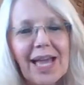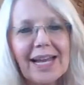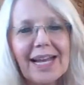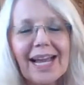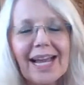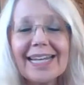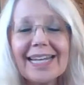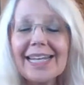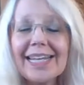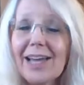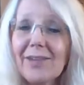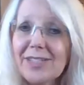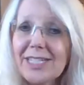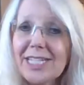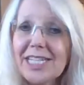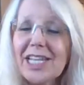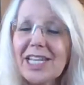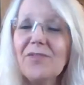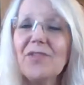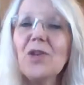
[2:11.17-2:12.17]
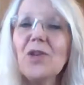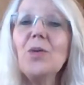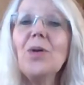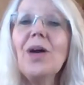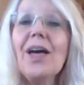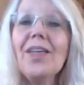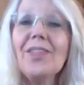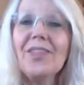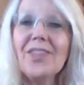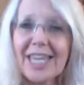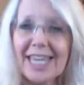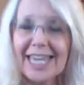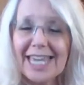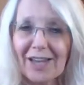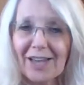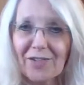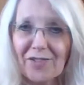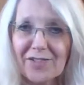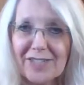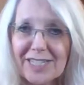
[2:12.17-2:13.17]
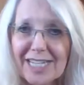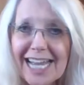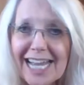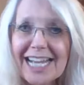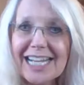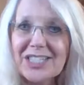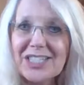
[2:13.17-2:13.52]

And I'd love to give you the gift.